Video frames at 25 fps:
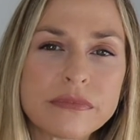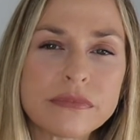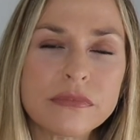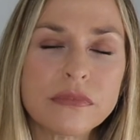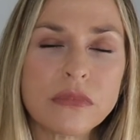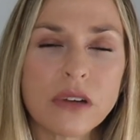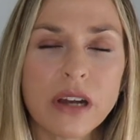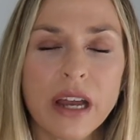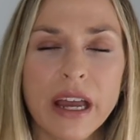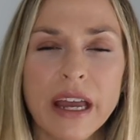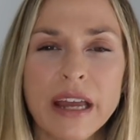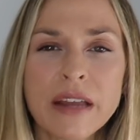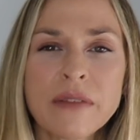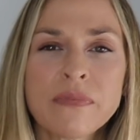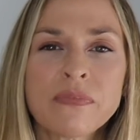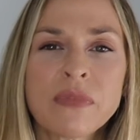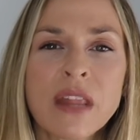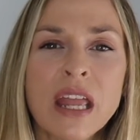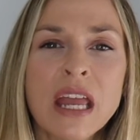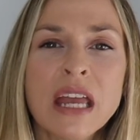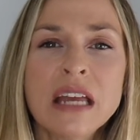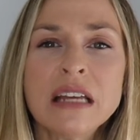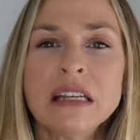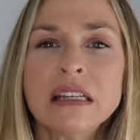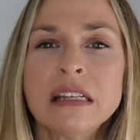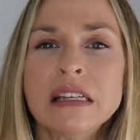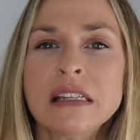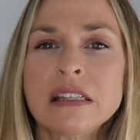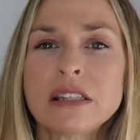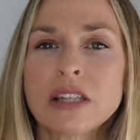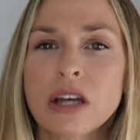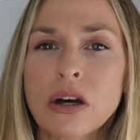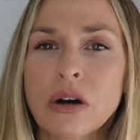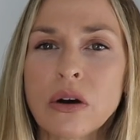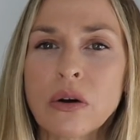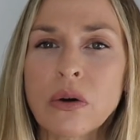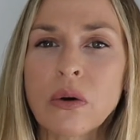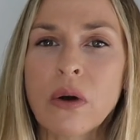Okay?
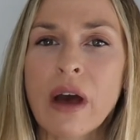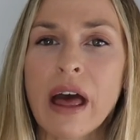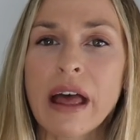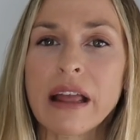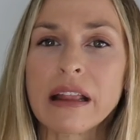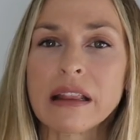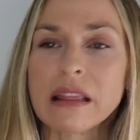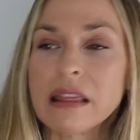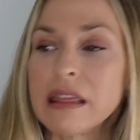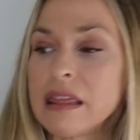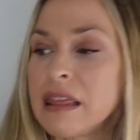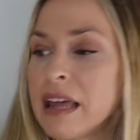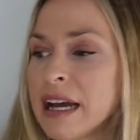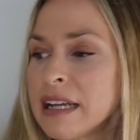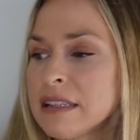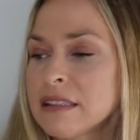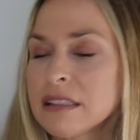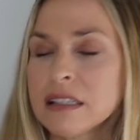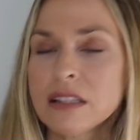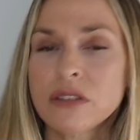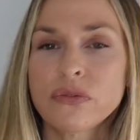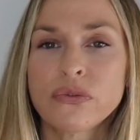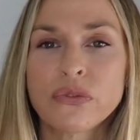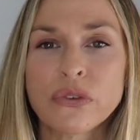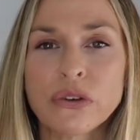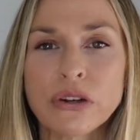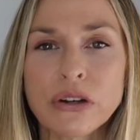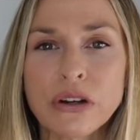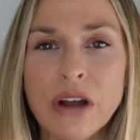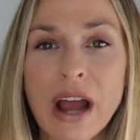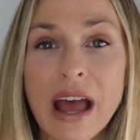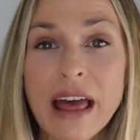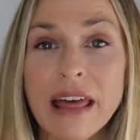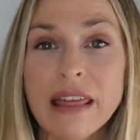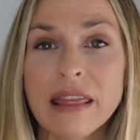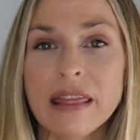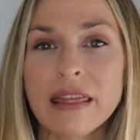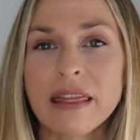So that's it for
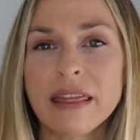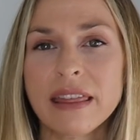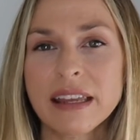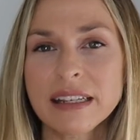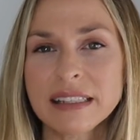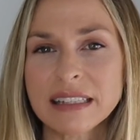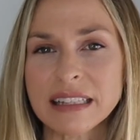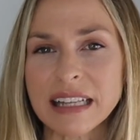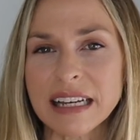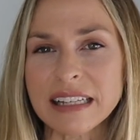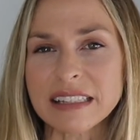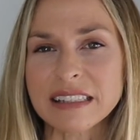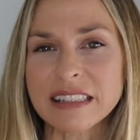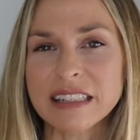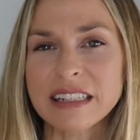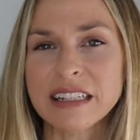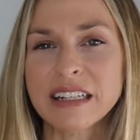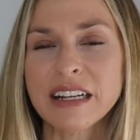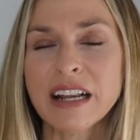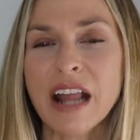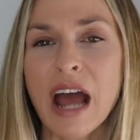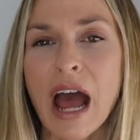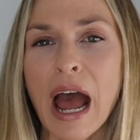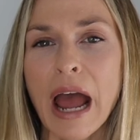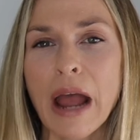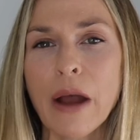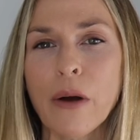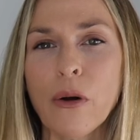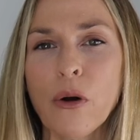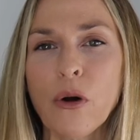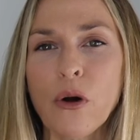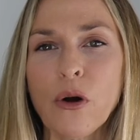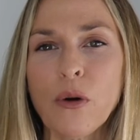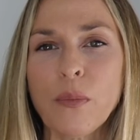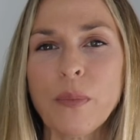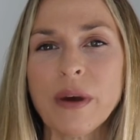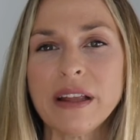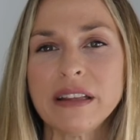this lesson. I
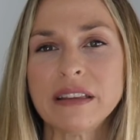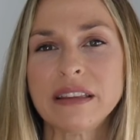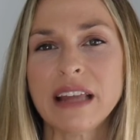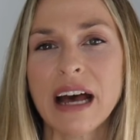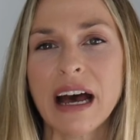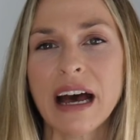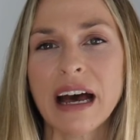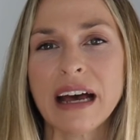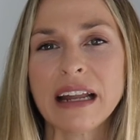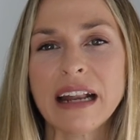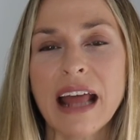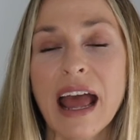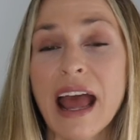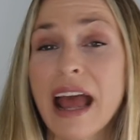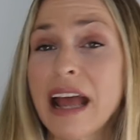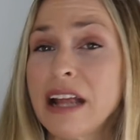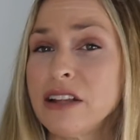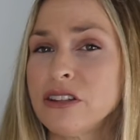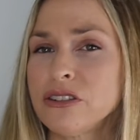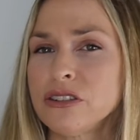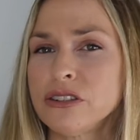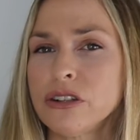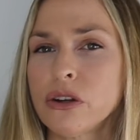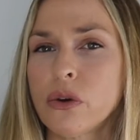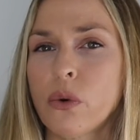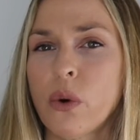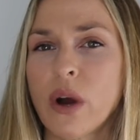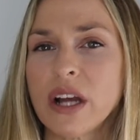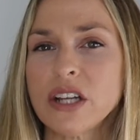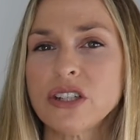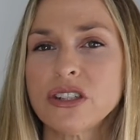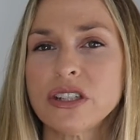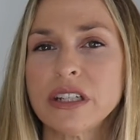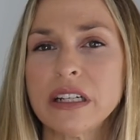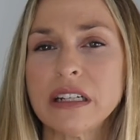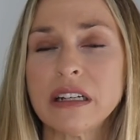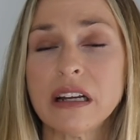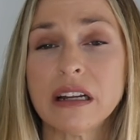hope that answered your
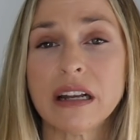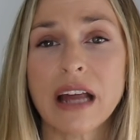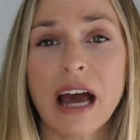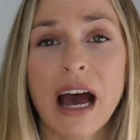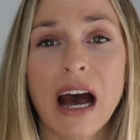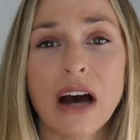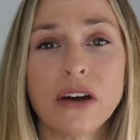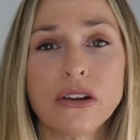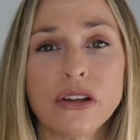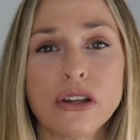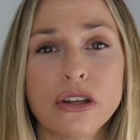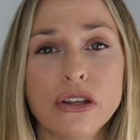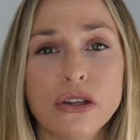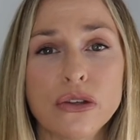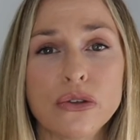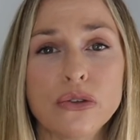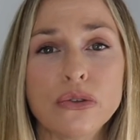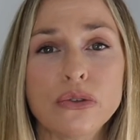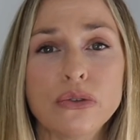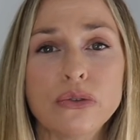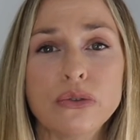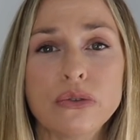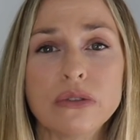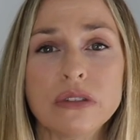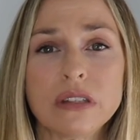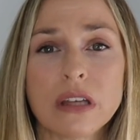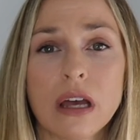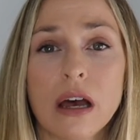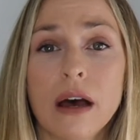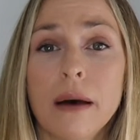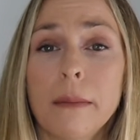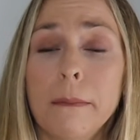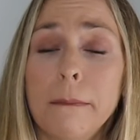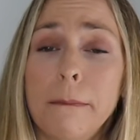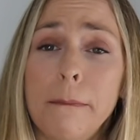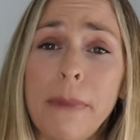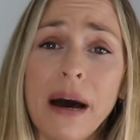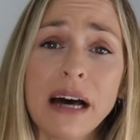question on how to use
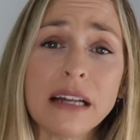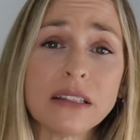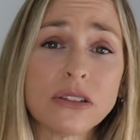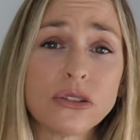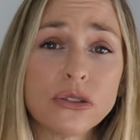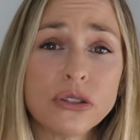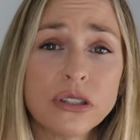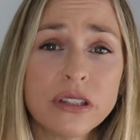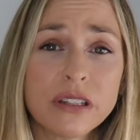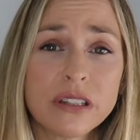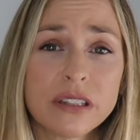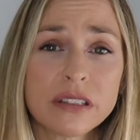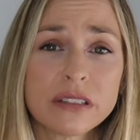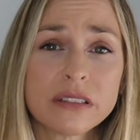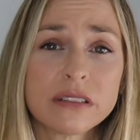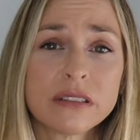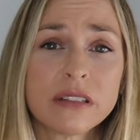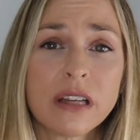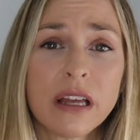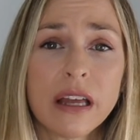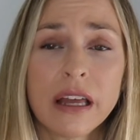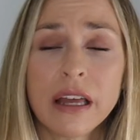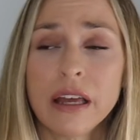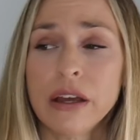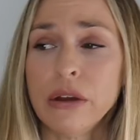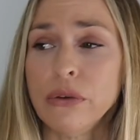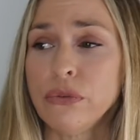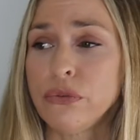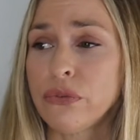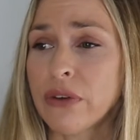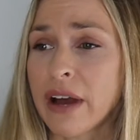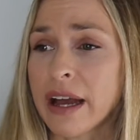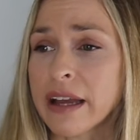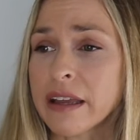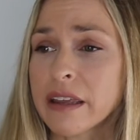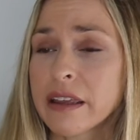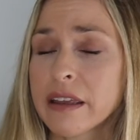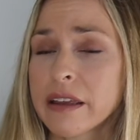Pantoute,
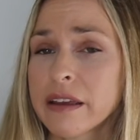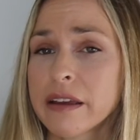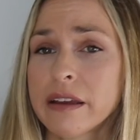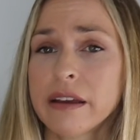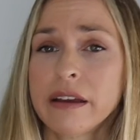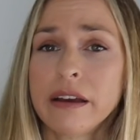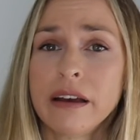Faque,